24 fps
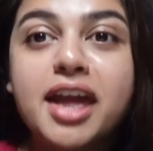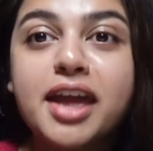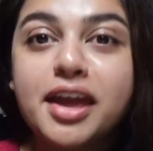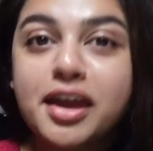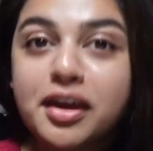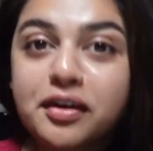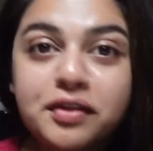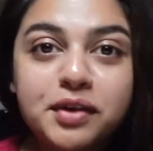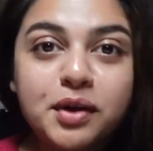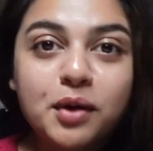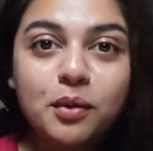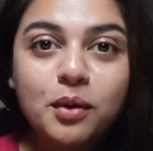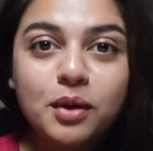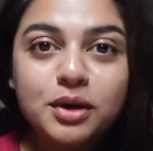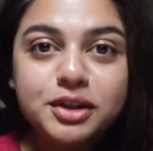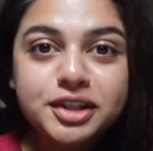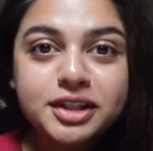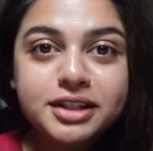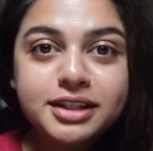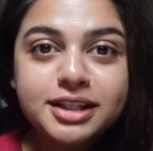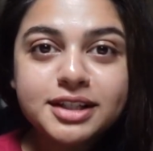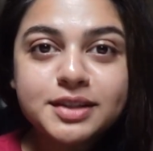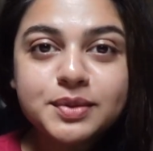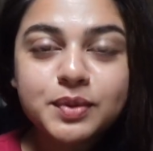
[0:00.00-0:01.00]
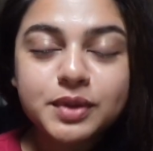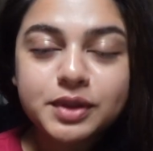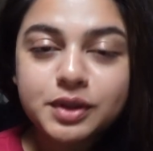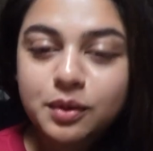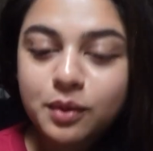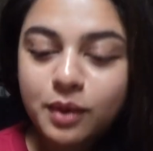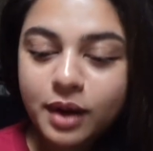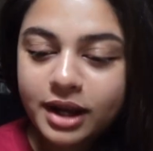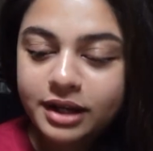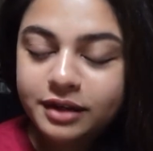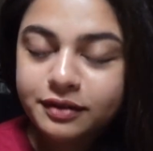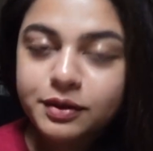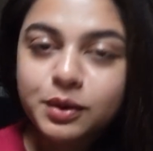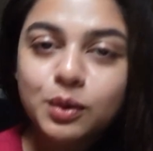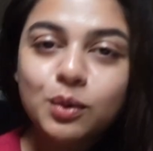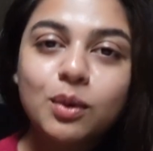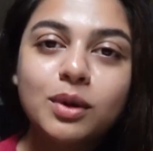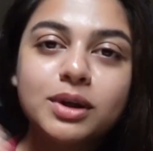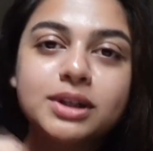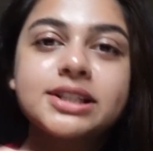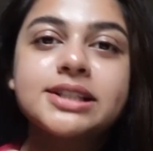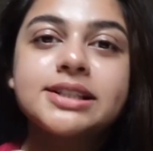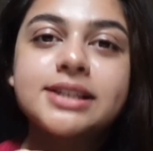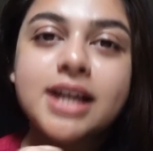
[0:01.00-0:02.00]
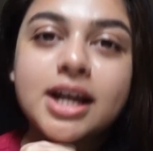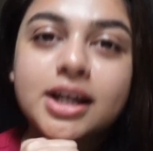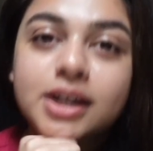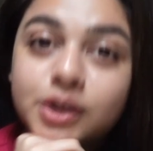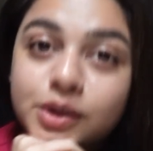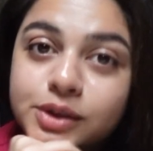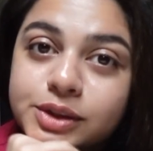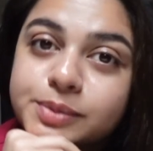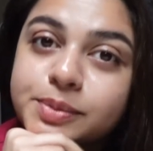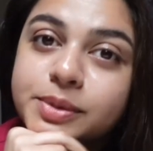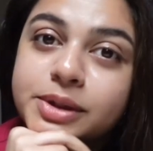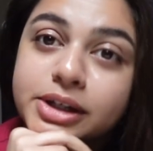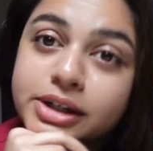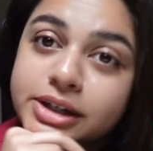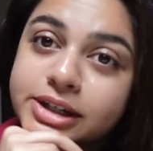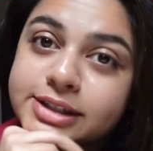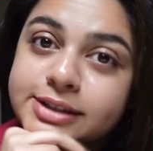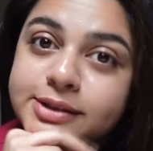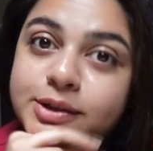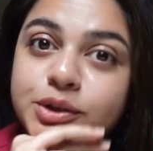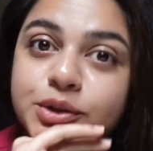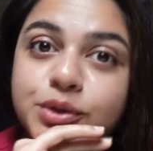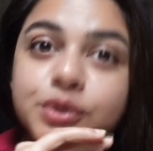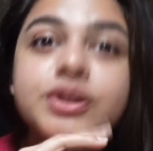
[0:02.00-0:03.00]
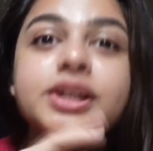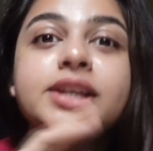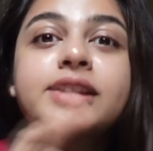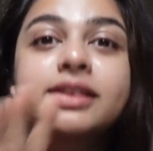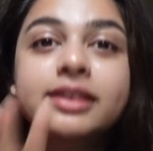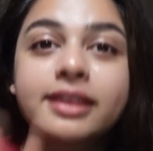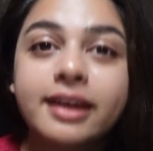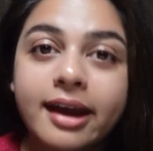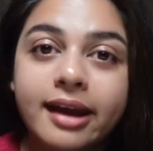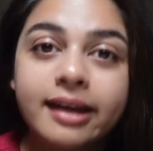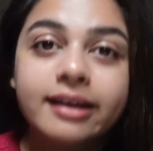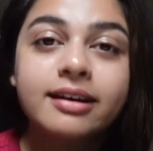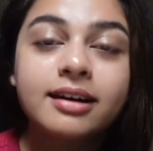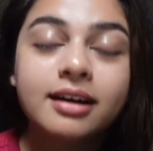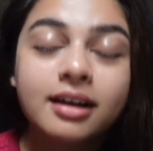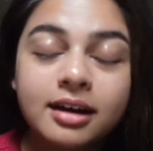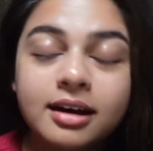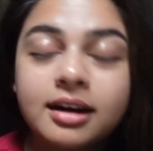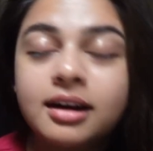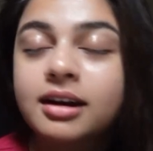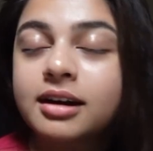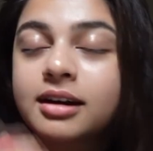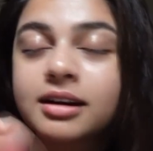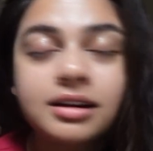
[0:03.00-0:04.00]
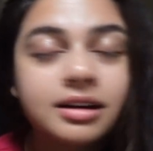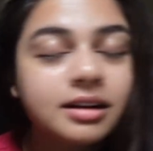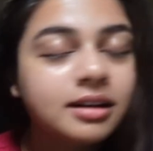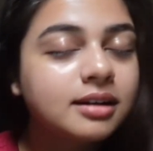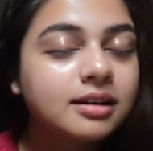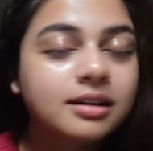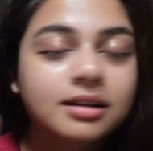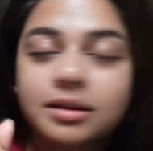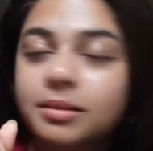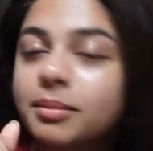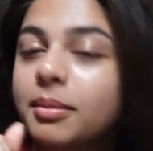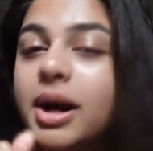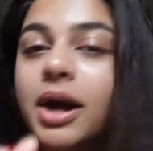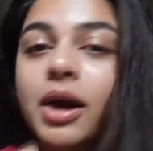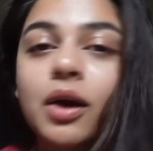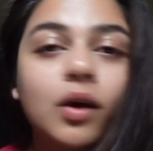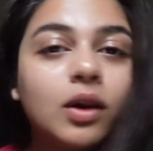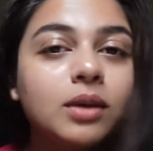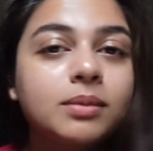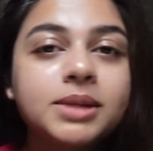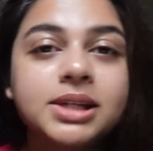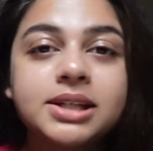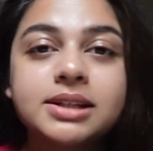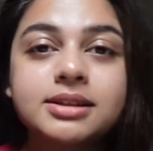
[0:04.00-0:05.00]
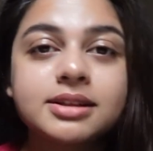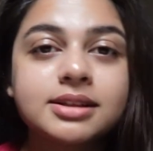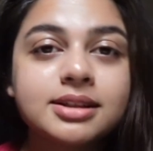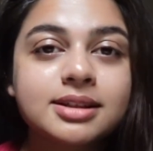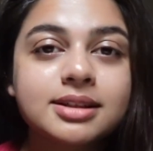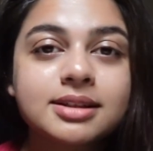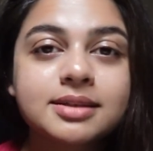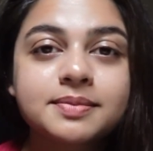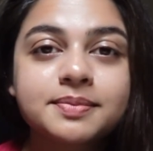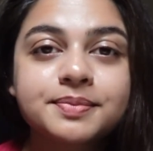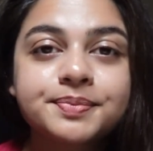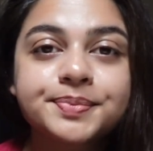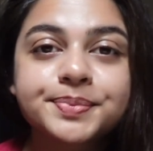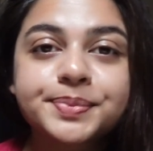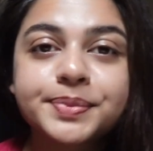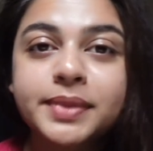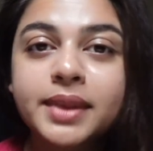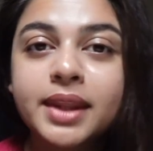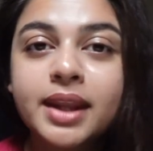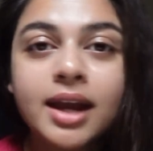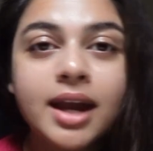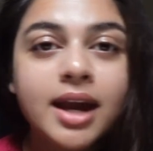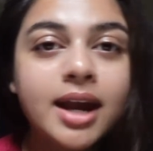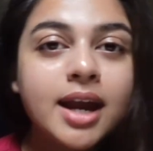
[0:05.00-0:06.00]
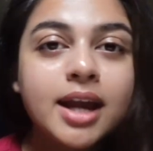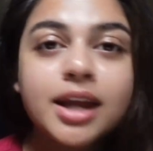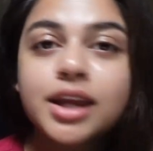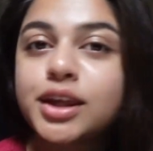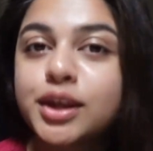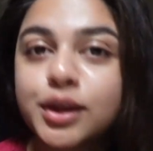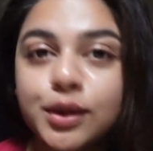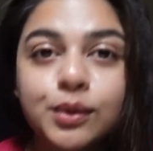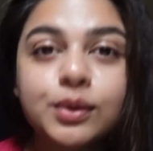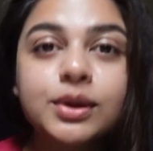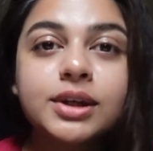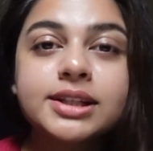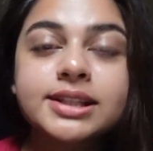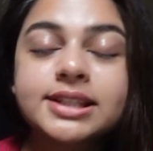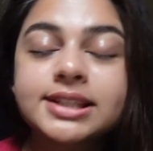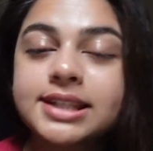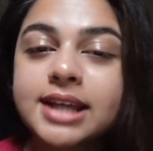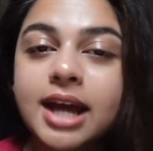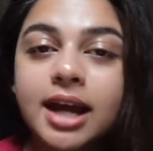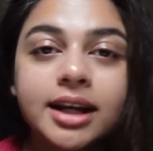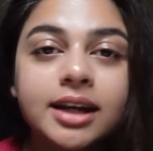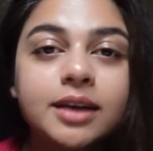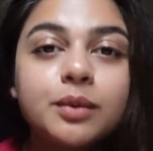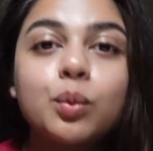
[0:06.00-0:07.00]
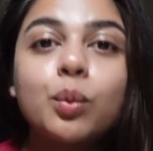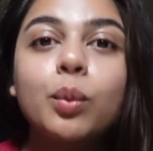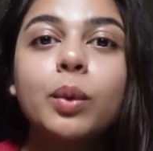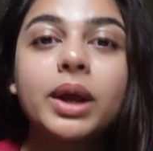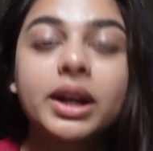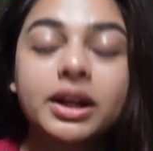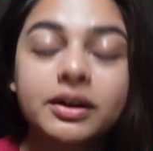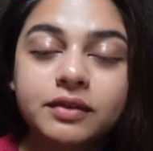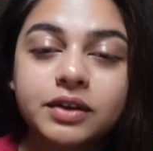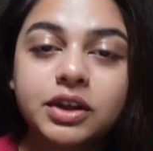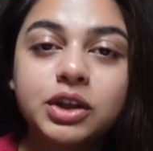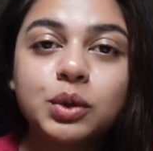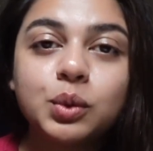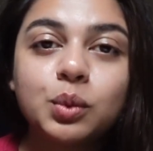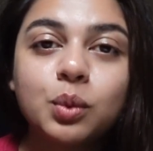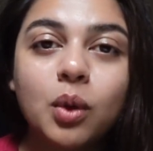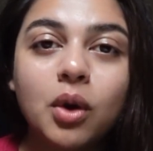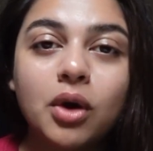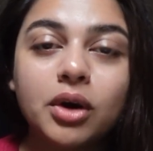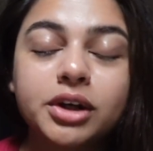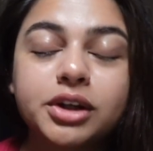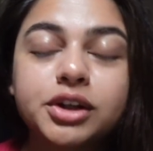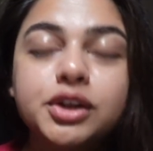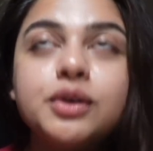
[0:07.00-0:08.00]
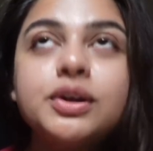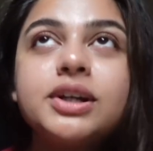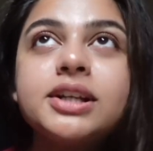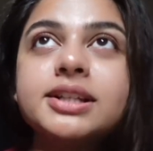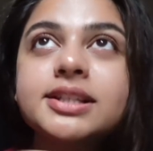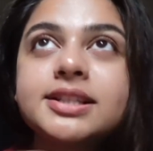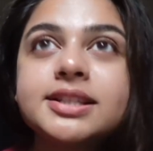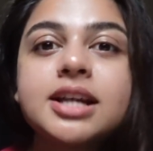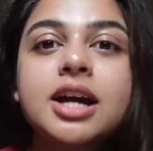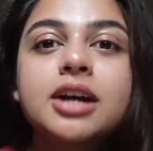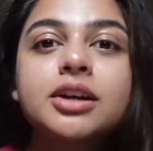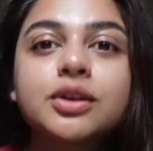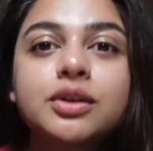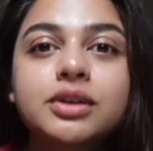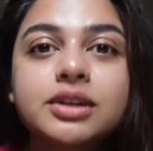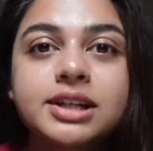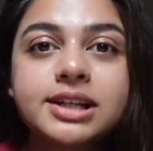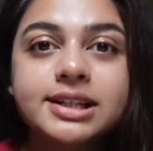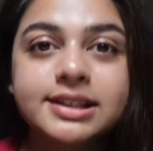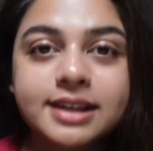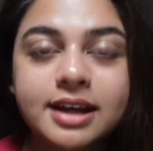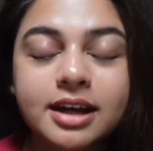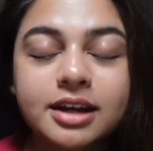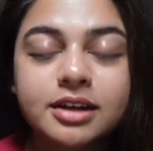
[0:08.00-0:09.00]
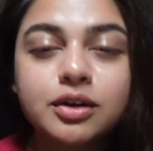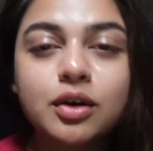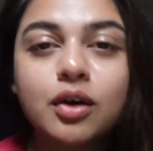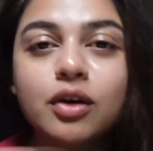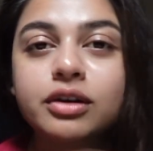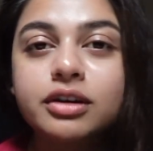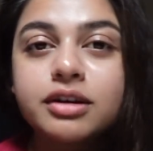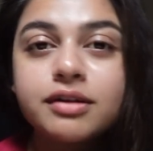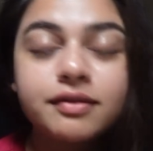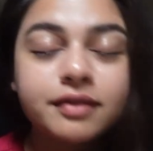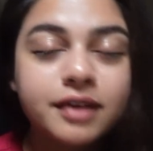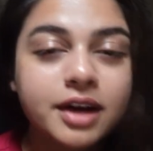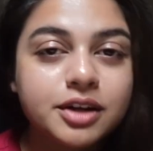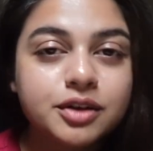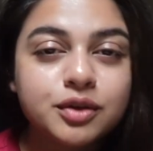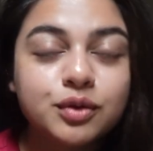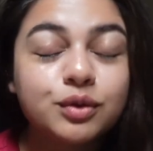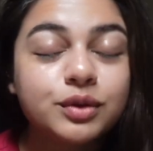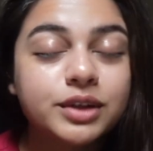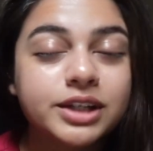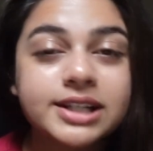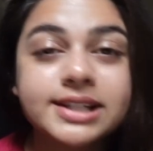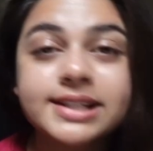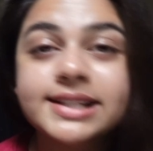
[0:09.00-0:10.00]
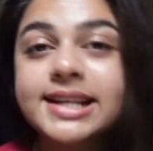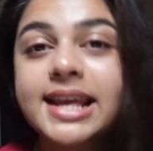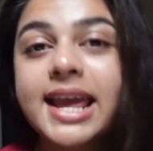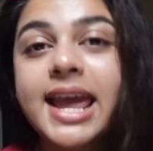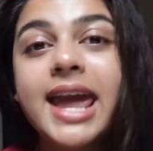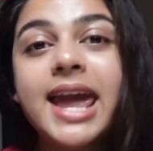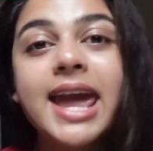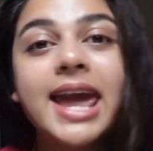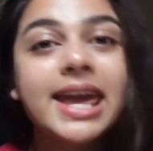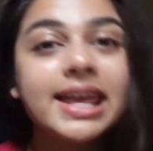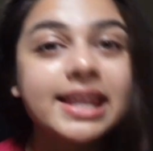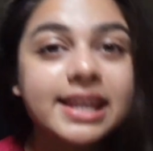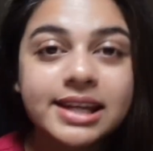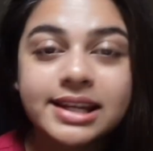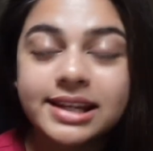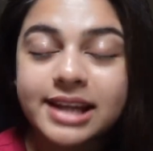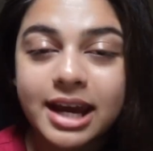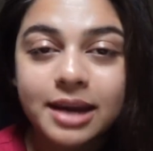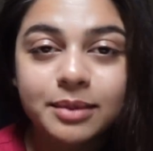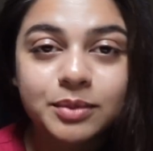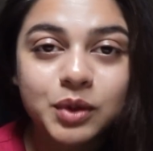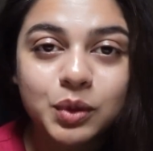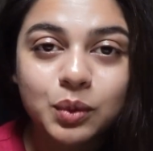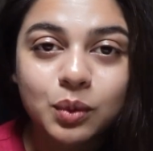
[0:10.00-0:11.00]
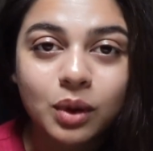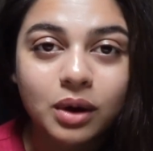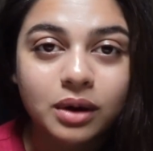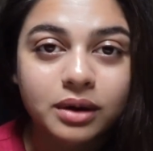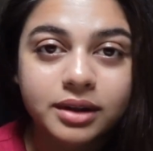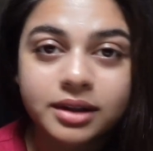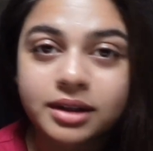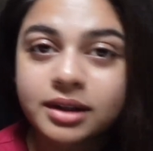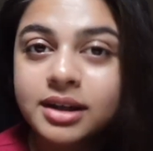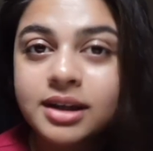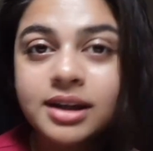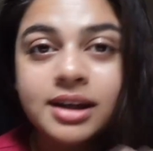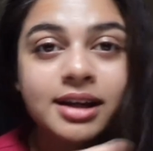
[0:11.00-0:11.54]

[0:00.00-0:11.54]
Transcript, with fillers: If you're watching this video and if you want to start your spring reset routine, then by all means you can start it whenever you want. You can start your reset or refresh routines anytime you want.